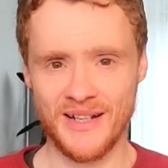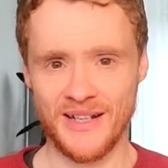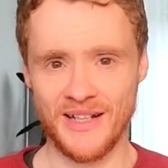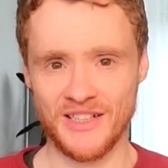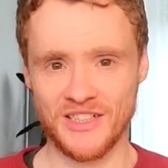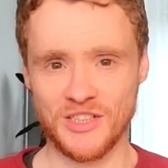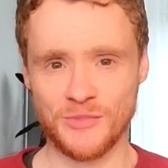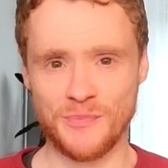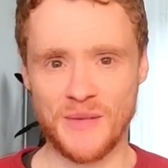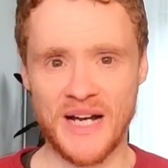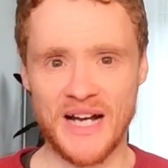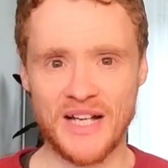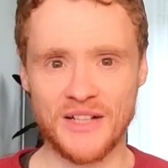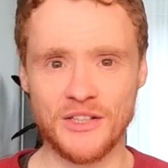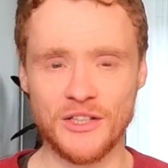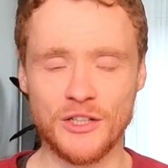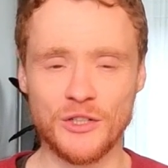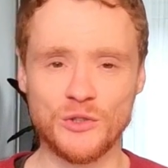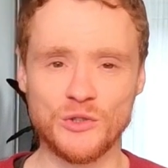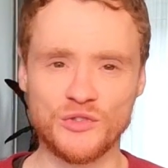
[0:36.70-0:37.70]
It's
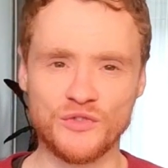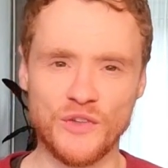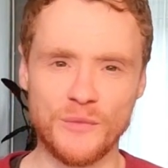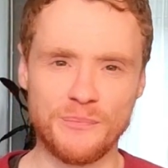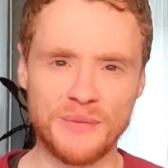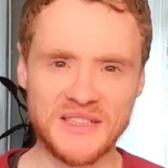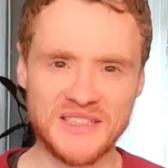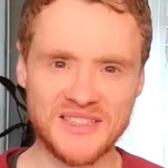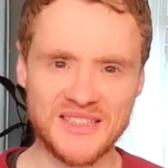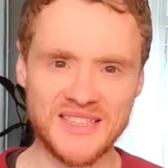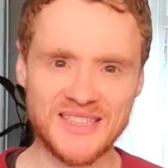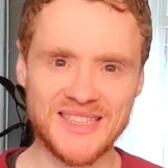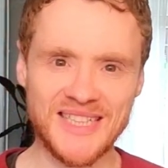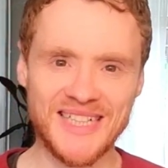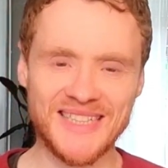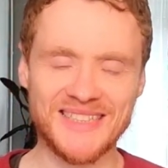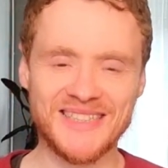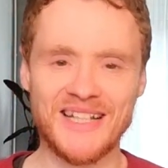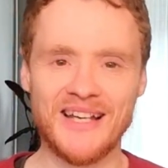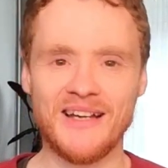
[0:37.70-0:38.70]
bad news for
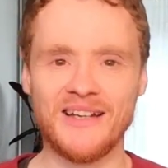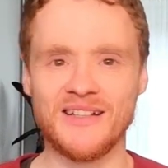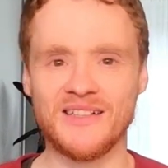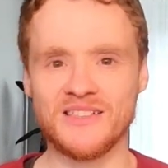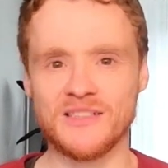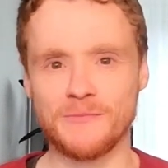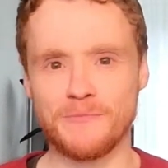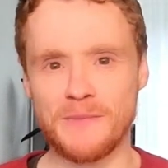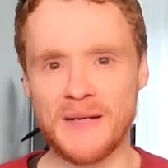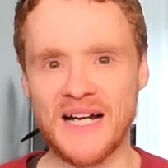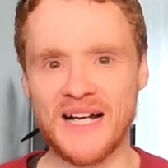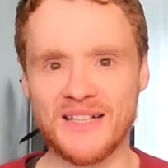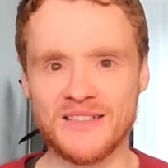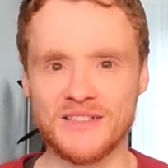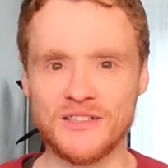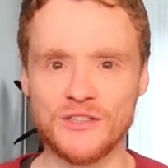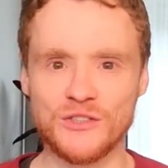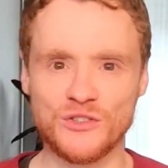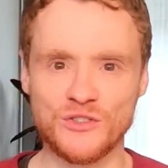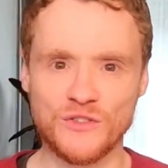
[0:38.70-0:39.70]
businesses, it's
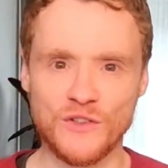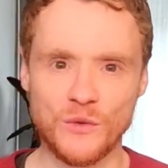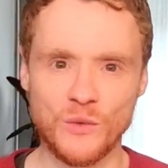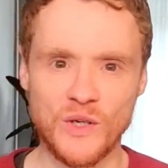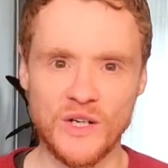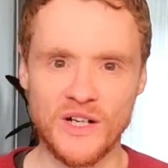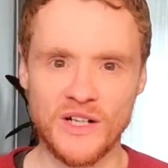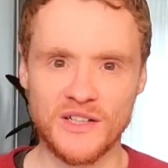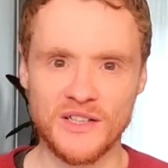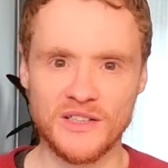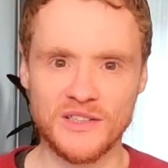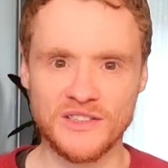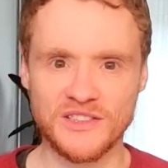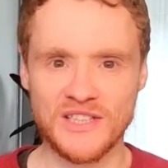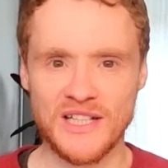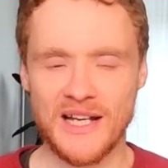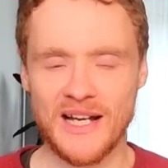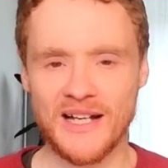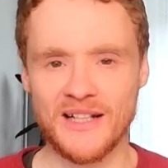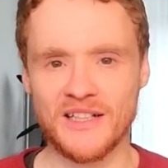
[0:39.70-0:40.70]
bad news for
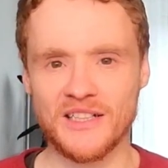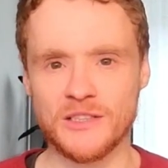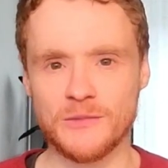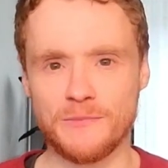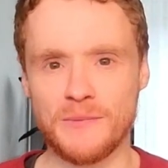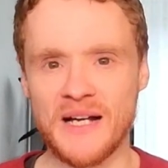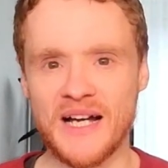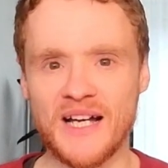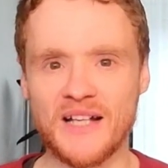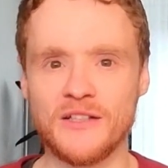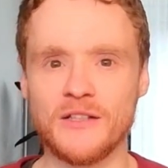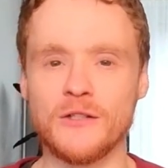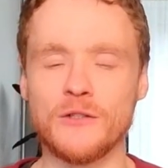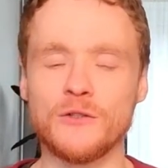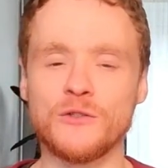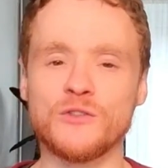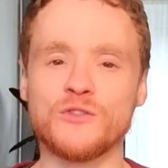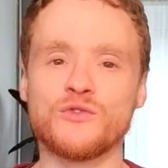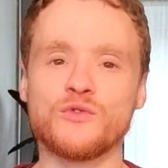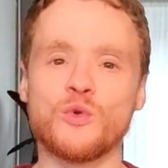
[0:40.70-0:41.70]
workers, and it's bad
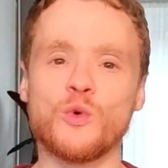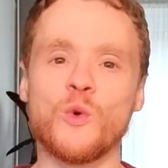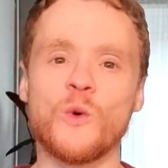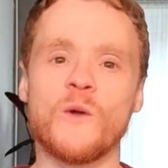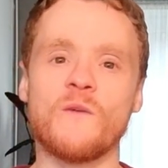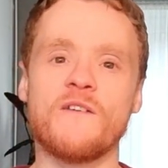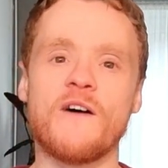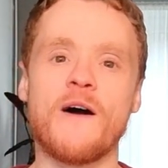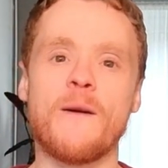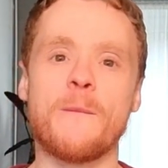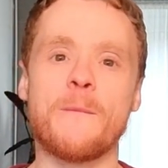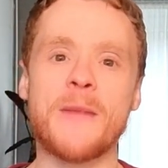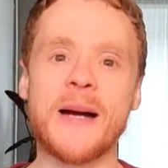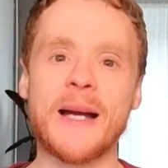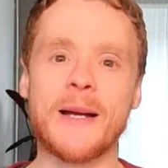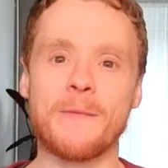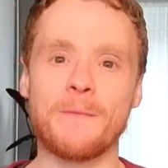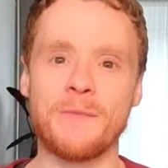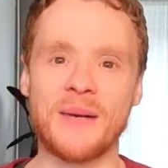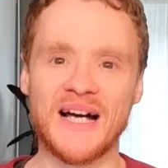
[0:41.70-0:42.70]
news for all of our
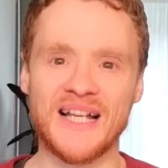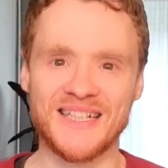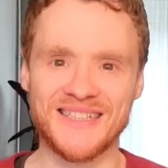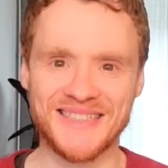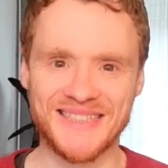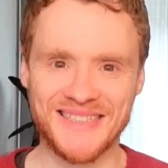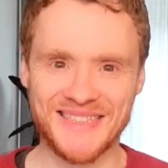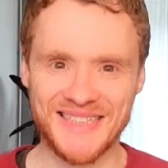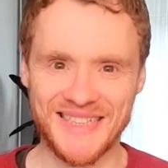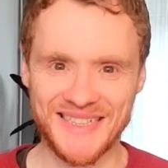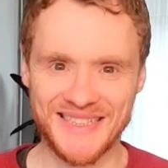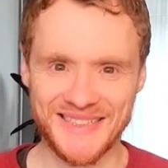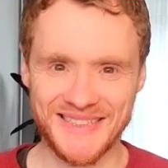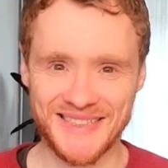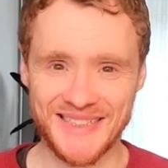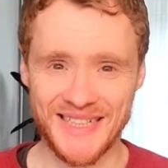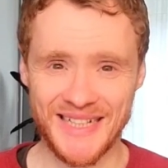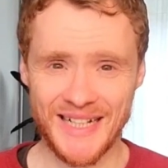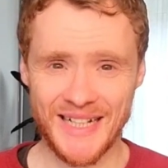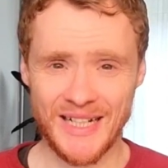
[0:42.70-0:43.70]
bank
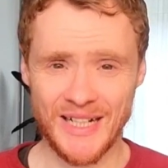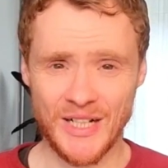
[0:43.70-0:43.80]
balances.